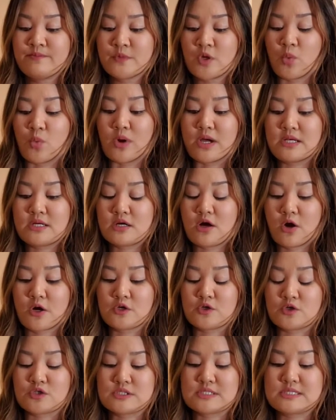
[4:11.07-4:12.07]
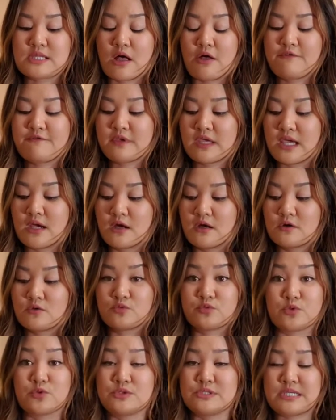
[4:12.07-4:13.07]
What are your self care
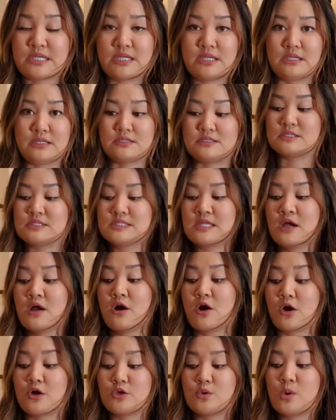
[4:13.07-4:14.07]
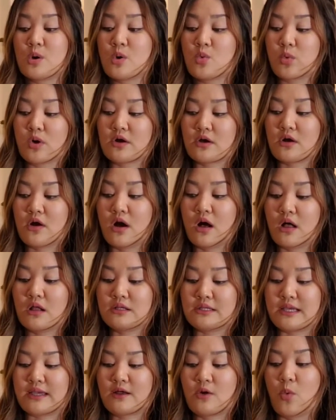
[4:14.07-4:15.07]
routines? Are you a
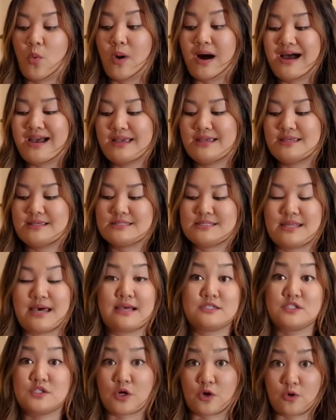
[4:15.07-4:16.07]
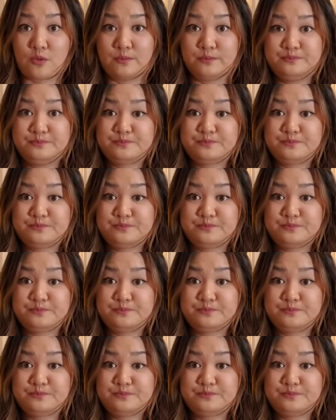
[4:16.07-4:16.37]
workaholic? Why is that so?